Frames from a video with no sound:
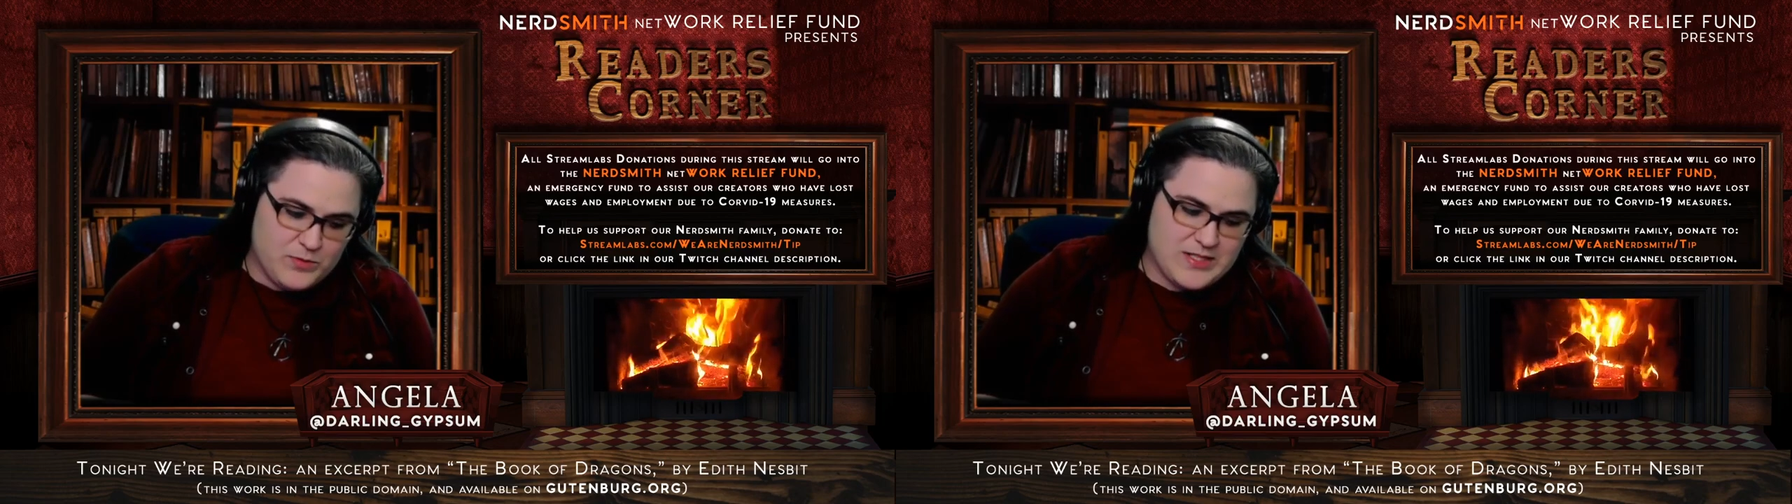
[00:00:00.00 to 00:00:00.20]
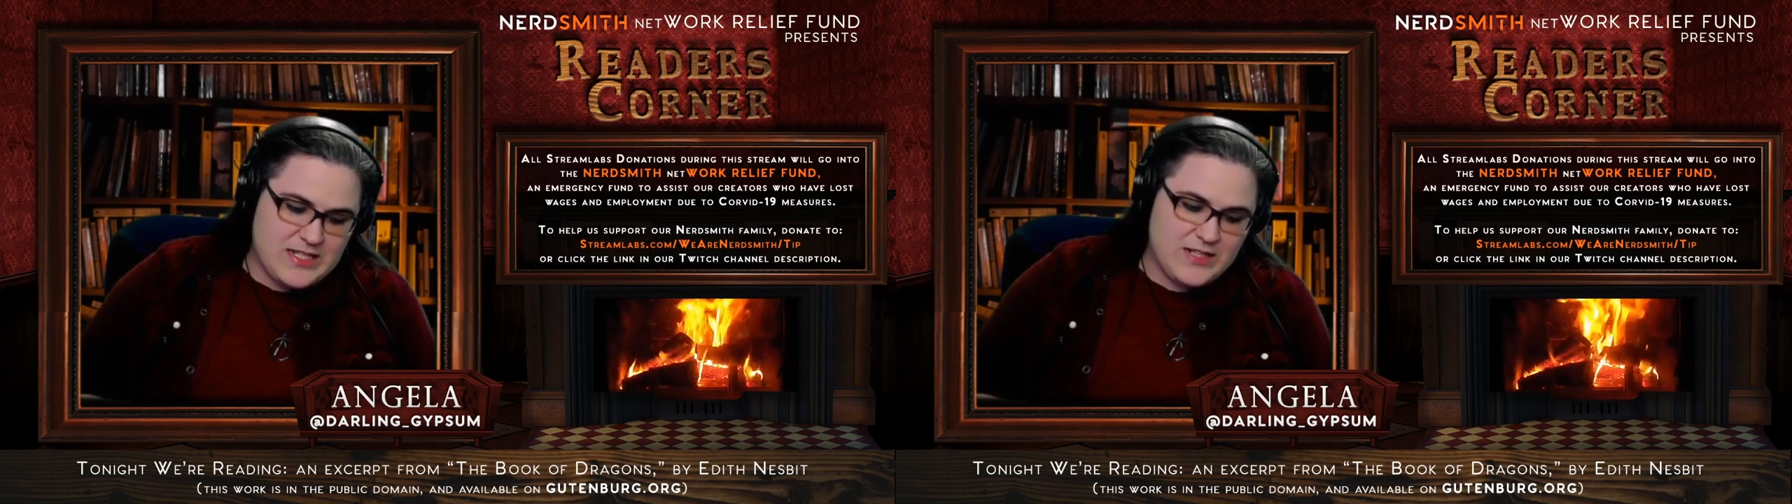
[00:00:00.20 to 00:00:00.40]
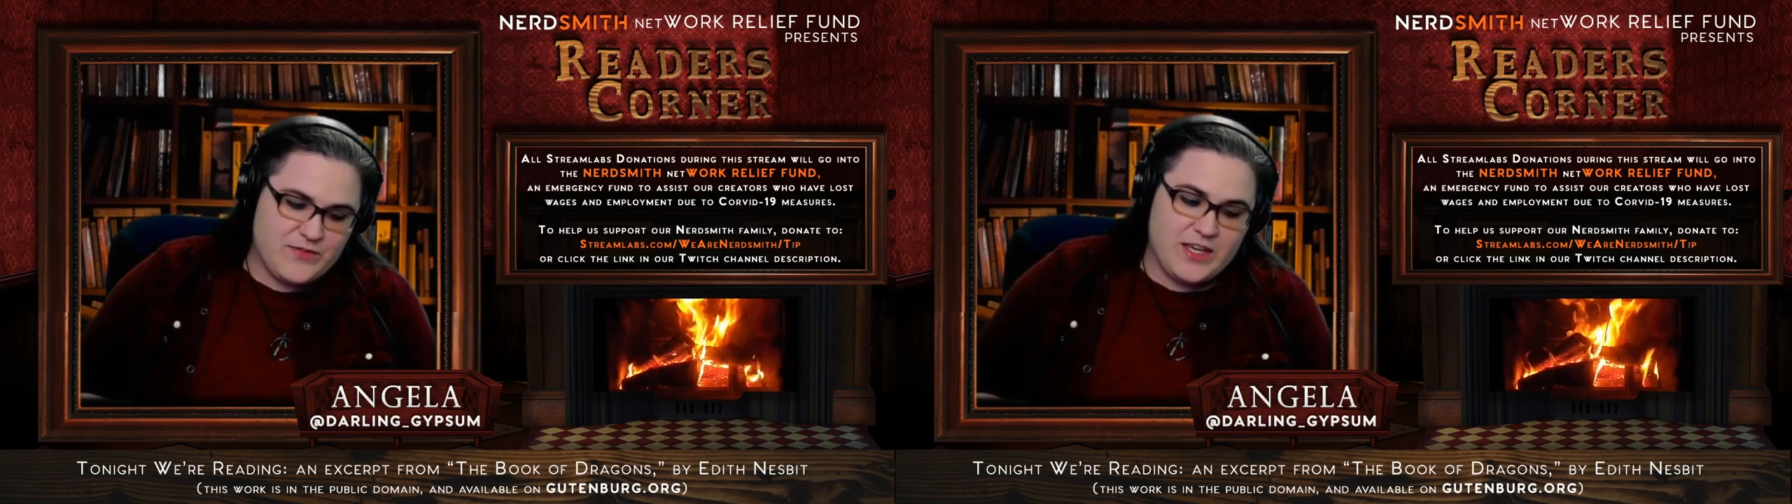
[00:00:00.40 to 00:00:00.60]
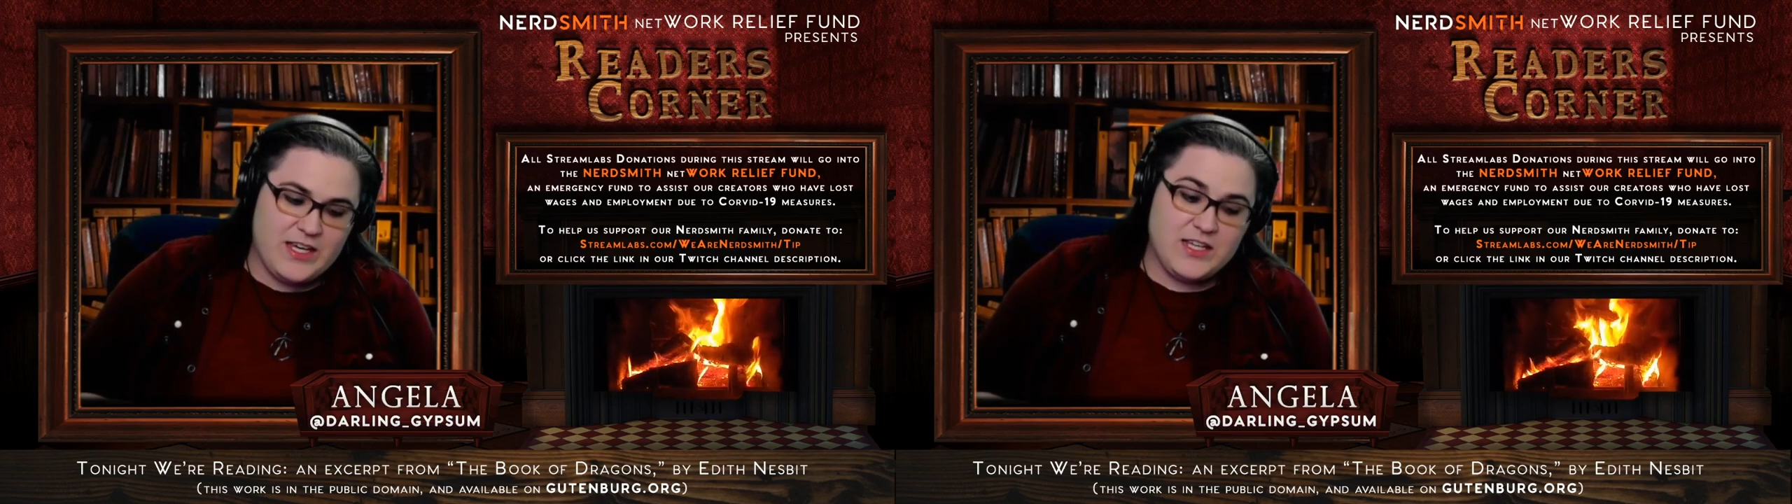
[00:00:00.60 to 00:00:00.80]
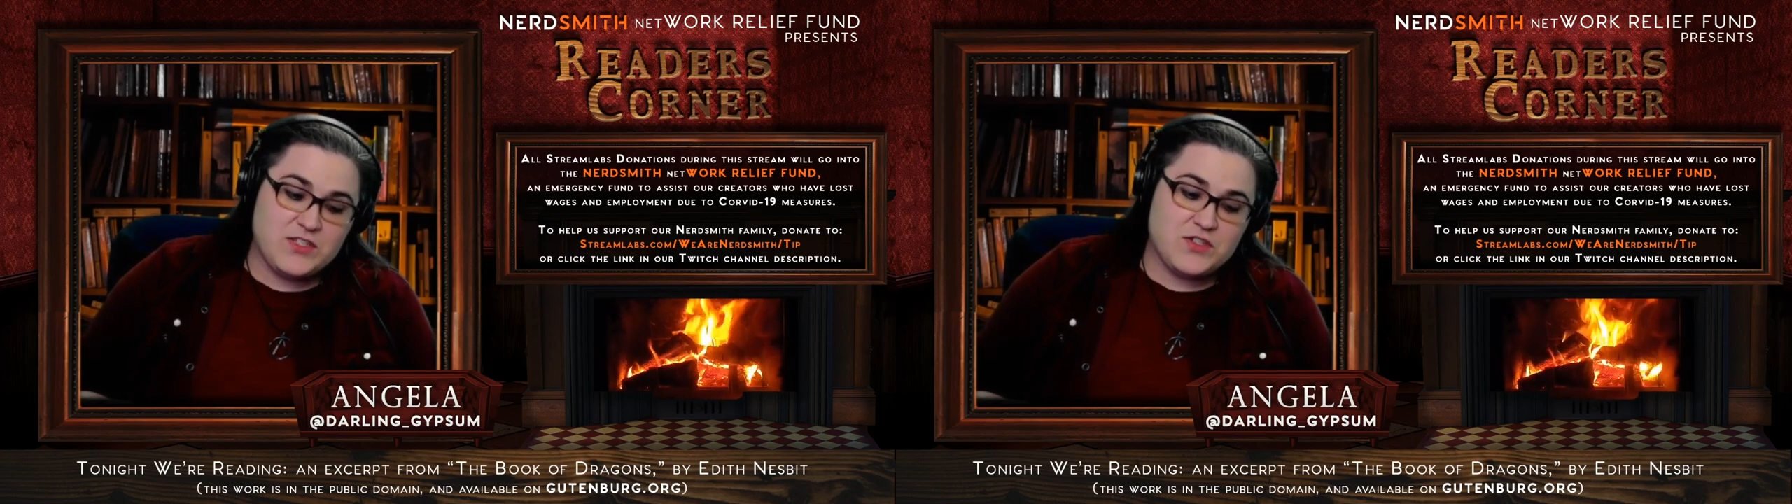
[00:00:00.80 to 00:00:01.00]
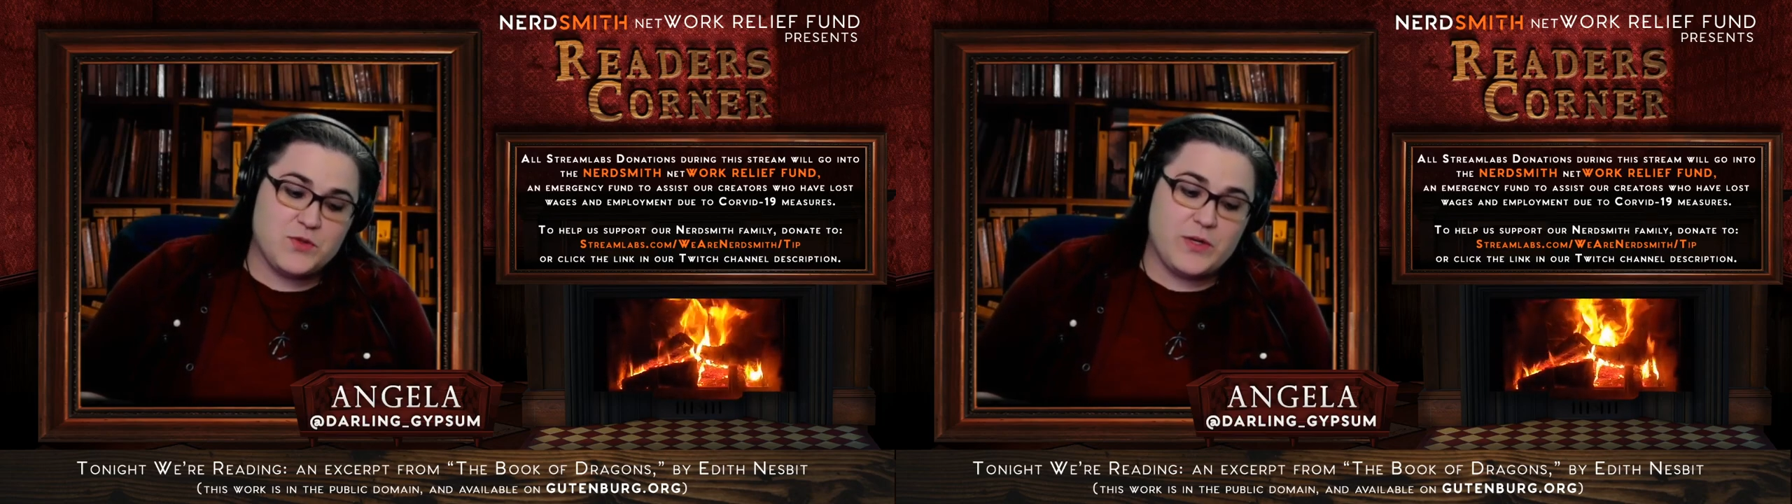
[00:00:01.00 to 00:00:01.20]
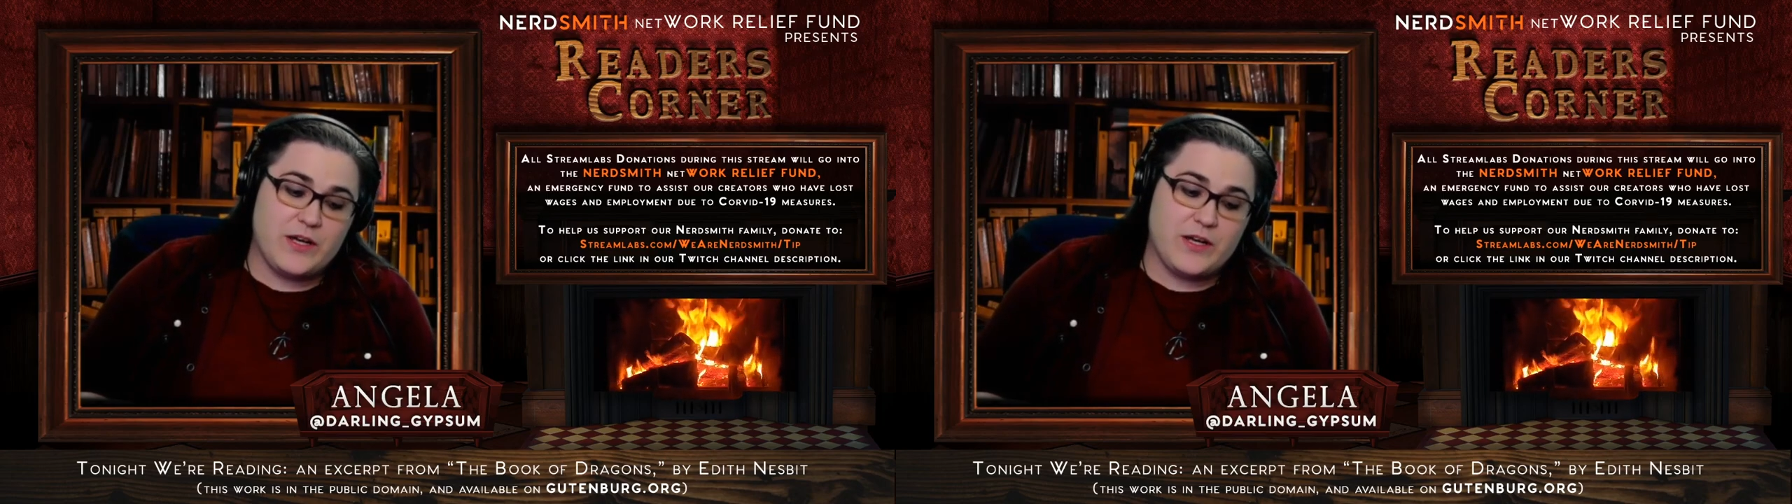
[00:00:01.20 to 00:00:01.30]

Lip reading: receive the History